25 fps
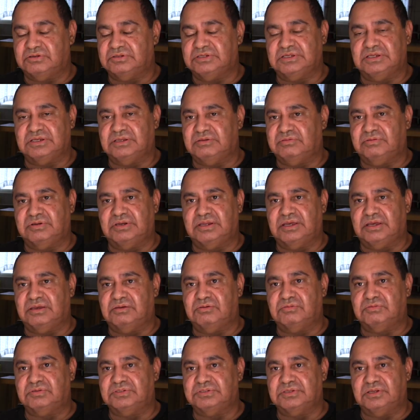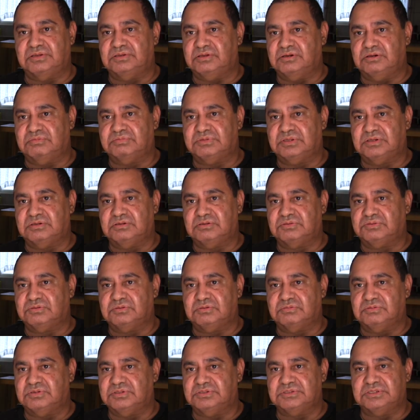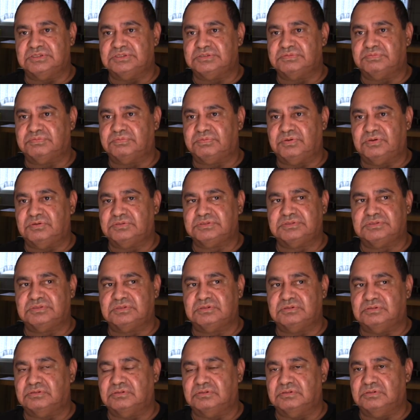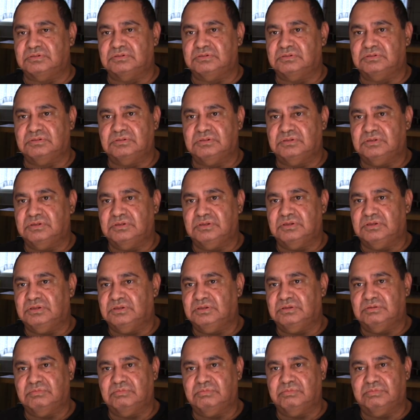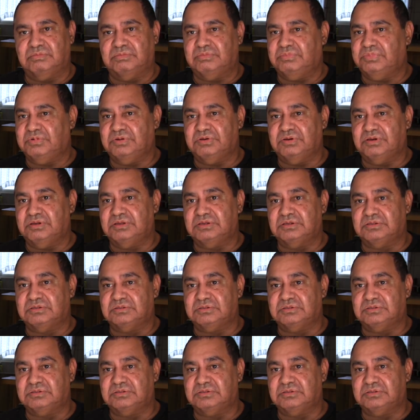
I didn't even know I was adopted. I thought I was just fostered or by